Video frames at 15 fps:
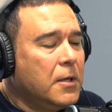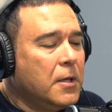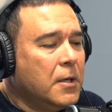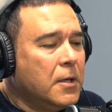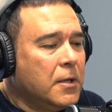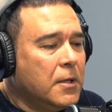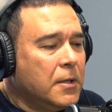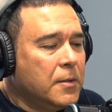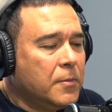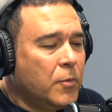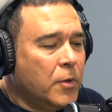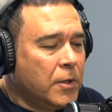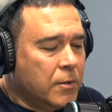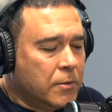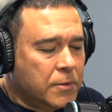uh,
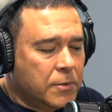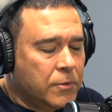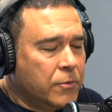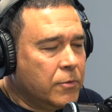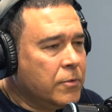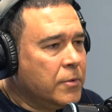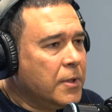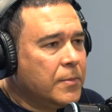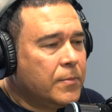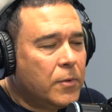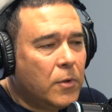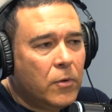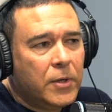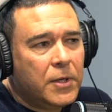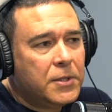whether it's through the
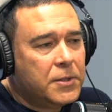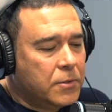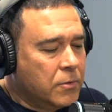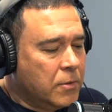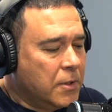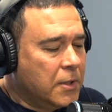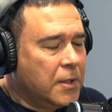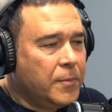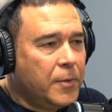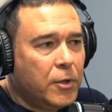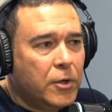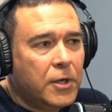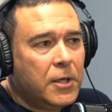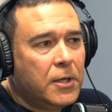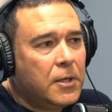employees or the
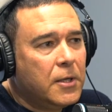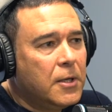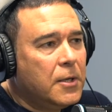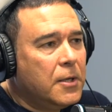community,